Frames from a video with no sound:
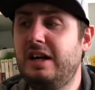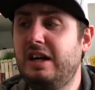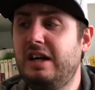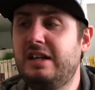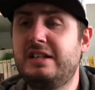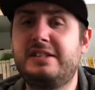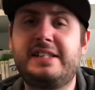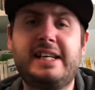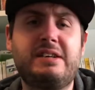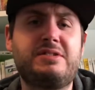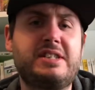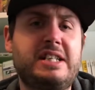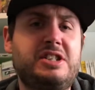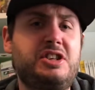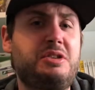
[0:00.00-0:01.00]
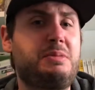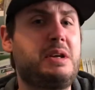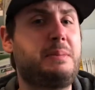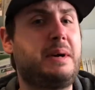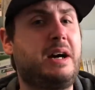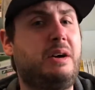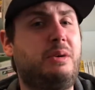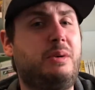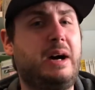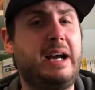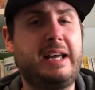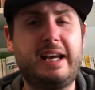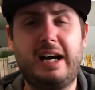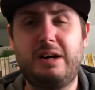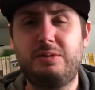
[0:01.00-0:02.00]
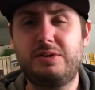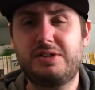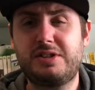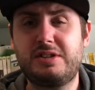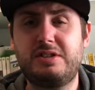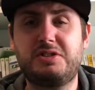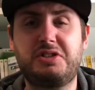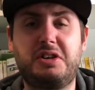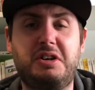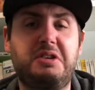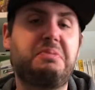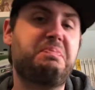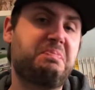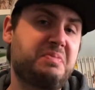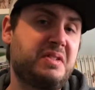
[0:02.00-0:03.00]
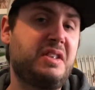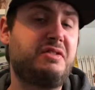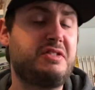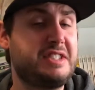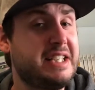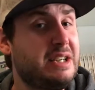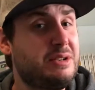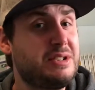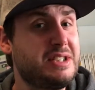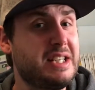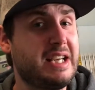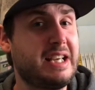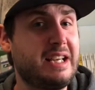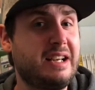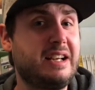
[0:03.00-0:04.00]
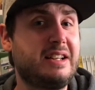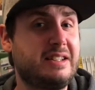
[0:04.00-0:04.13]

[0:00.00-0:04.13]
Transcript: The DLC took me about 8 hours, so for a DLC,